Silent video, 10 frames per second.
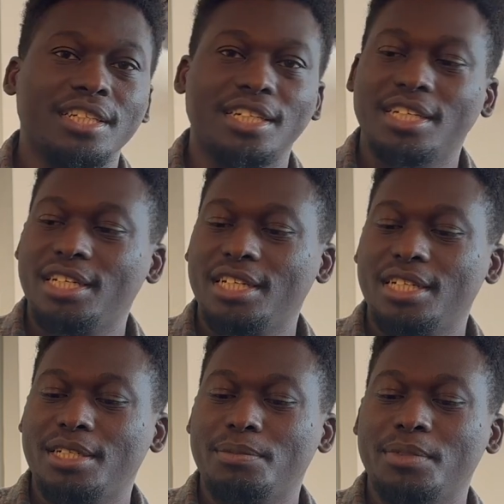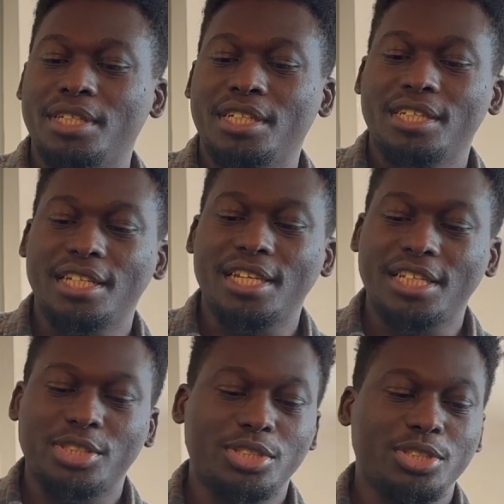Um, the
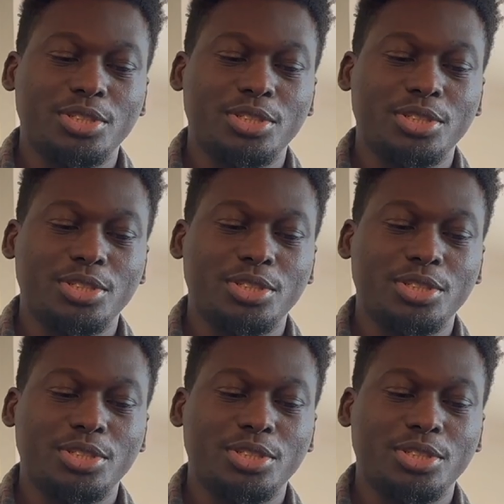next